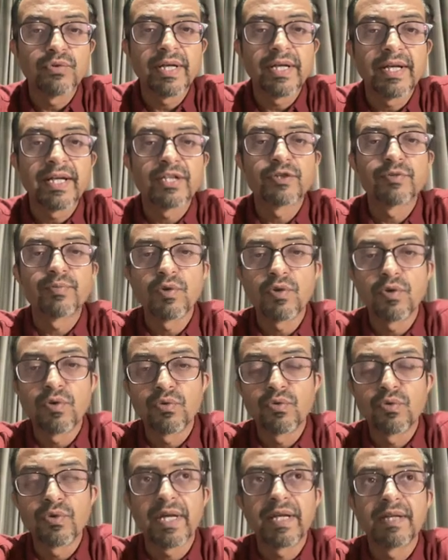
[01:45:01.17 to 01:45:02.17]
who can
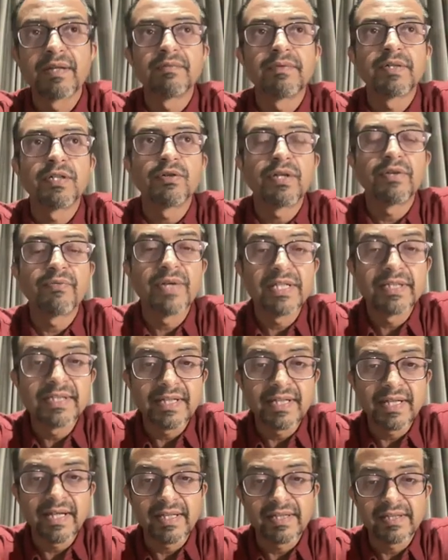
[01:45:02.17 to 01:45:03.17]
explore, who can
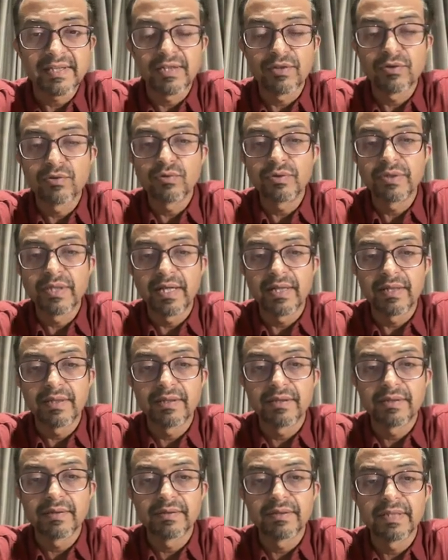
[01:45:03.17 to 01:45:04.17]
evangelize and do that.